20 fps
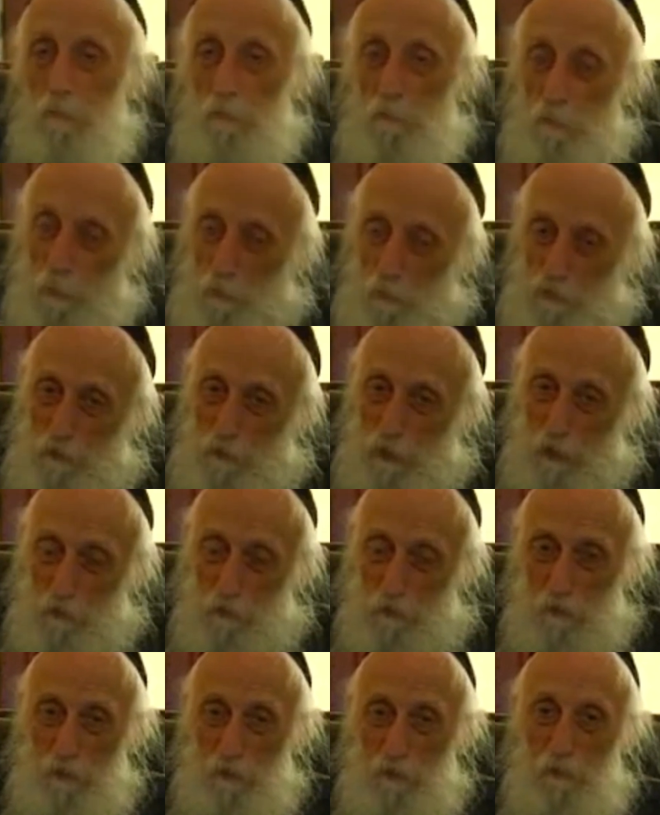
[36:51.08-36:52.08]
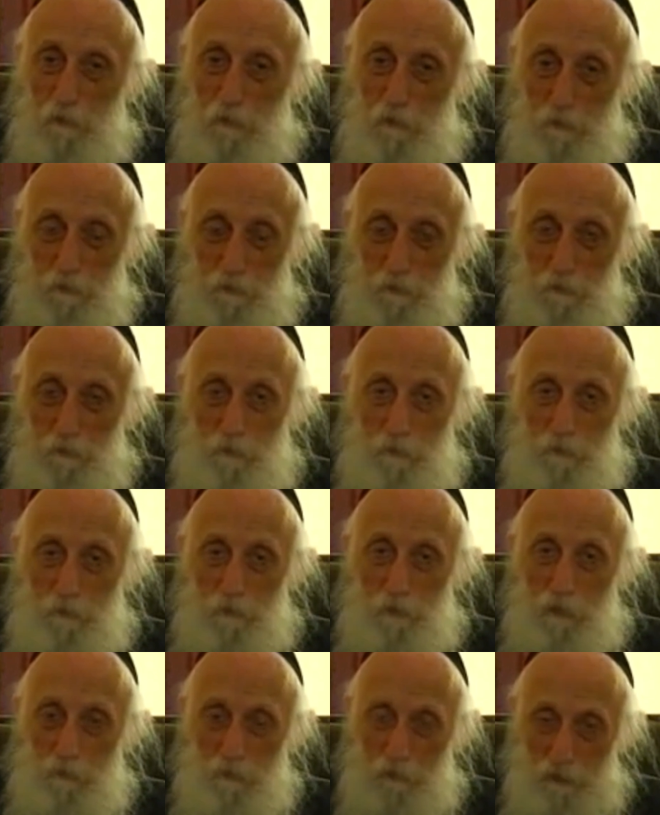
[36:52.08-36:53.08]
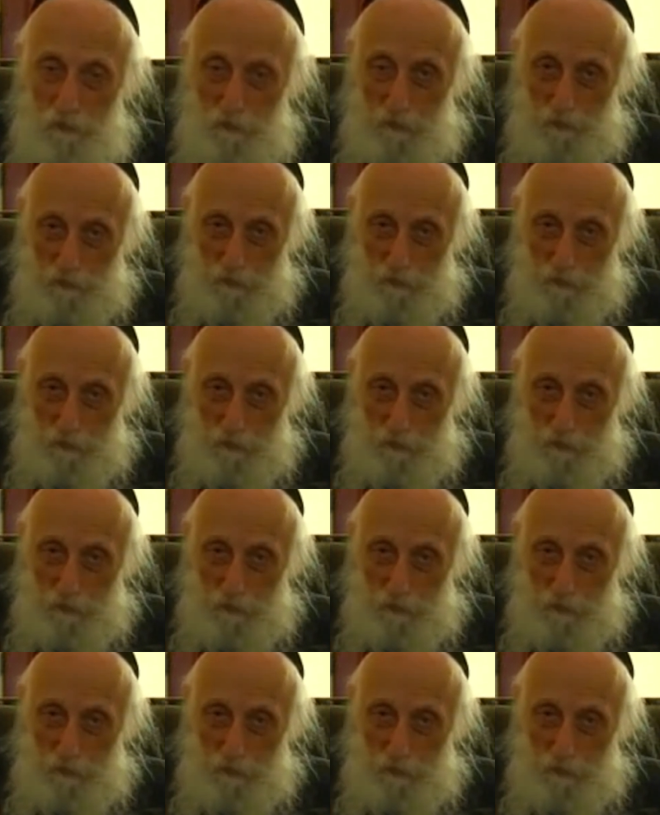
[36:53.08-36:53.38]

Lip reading: Momentarily, I may